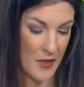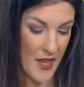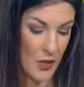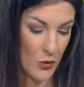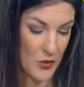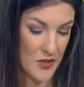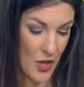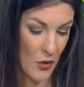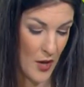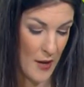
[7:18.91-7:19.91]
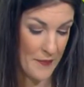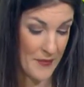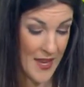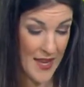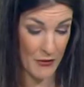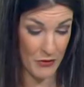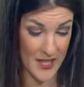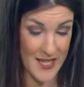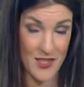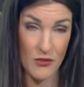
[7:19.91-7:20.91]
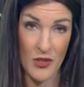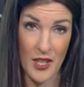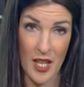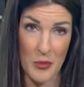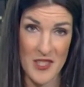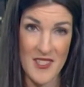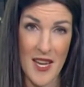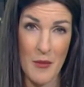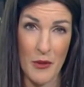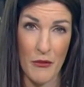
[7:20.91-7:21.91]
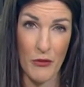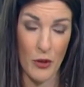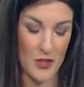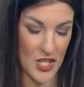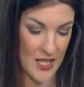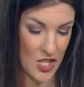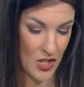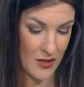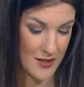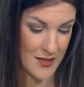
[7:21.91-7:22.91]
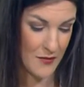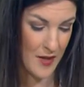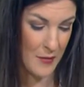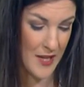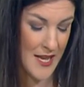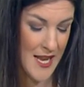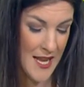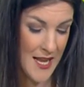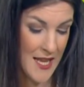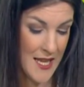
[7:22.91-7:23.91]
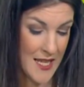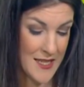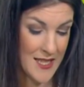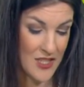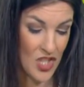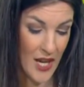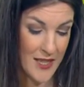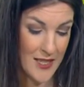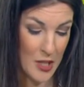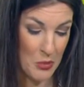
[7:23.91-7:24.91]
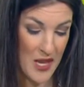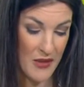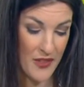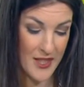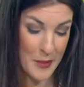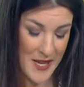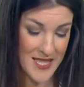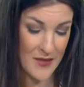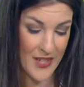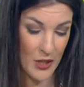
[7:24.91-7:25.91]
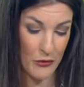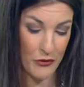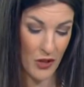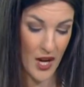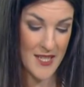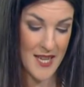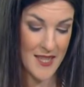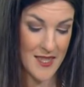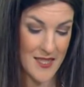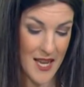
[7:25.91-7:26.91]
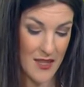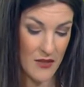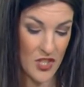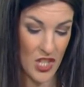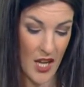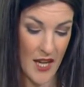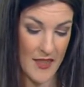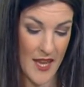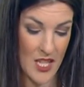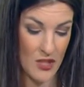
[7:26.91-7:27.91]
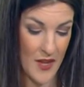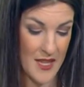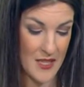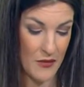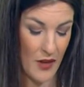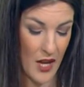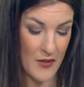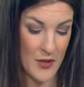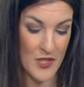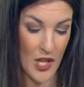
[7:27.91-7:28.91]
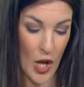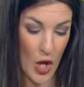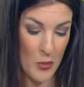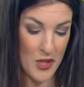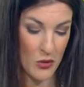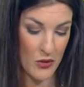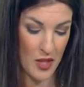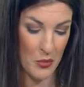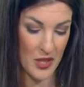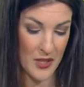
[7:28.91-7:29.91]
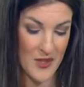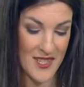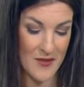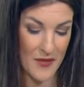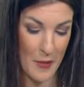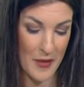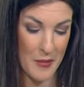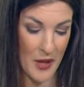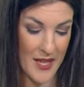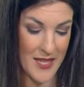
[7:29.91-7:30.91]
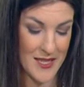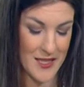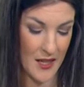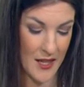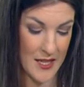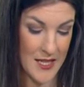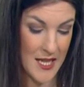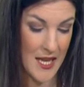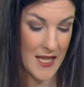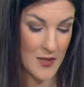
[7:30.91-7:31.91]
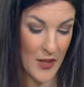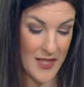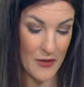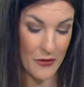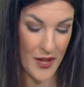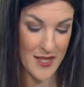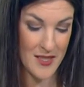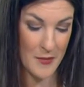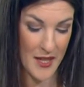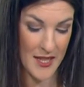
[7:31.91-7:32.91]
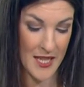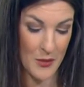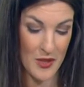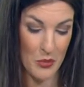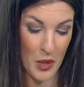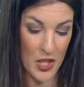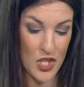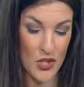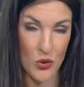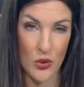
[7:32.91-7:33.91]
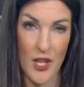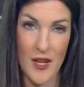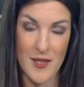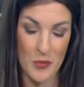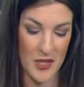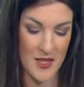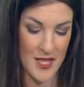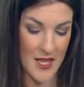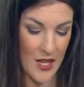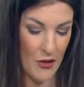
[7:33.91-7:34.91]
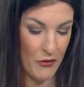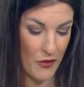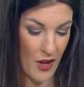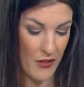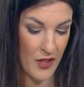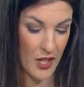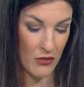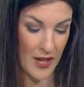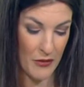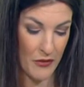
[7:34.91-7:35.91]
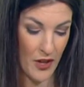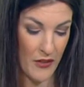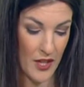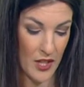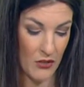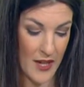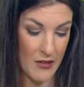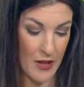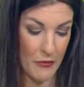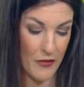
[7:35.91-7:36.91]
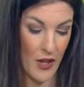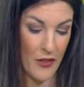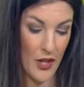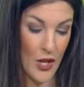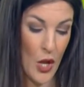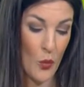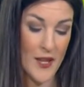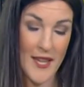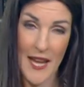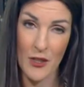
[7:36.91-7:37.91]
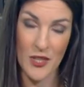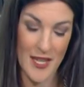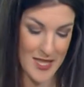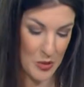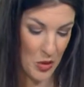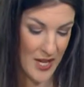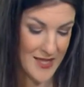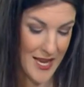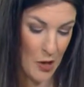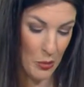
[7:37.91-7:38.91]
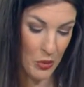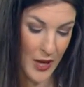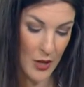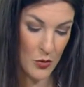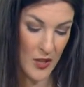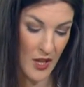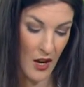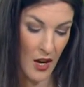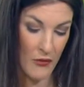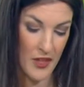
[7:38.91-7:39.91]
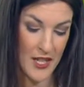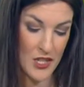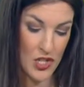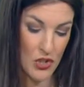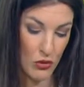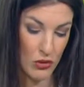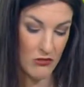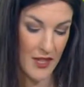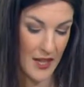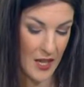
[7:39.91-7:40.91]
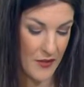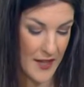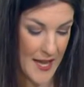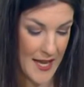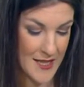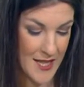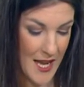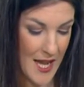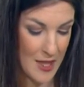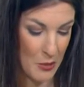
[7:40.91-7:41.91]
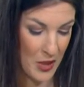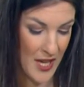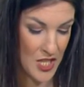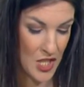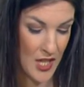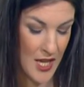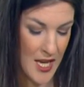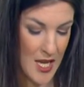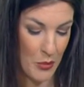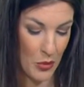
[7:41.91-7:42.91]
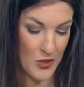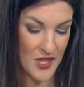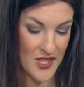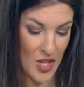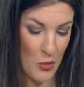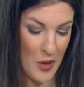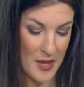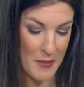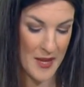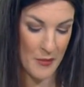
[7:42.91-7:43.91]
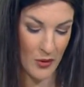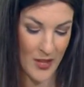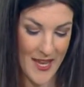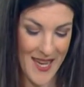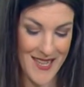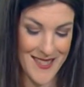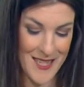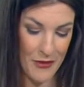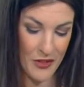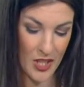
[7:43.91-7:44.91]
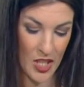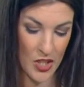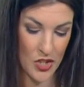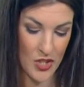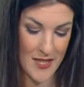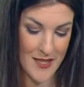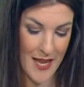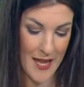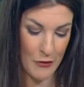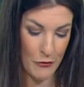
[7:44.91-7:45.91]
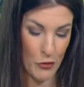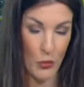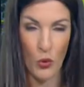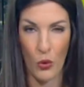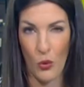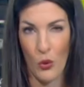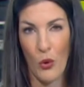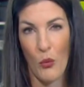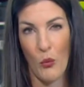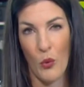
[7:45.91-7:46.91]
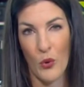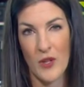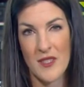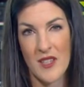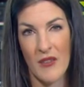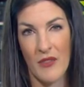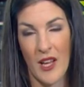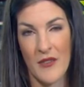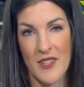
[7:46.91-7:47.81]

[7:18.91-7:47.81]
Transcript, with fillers: And they also um, have released through the club a statement from Jack Charlton's family it says Jack died peacefully on Friday, the 10th of July, at the age of 85. He was at home in Northumberland with his family by his side. As well as a friend to many, he was a much adored husband, father, grandfather, and great grandfather. We cannot express how proud we are of the extraordinary life he led and the pleasure he brought to so many people in different countries and from all walks of life.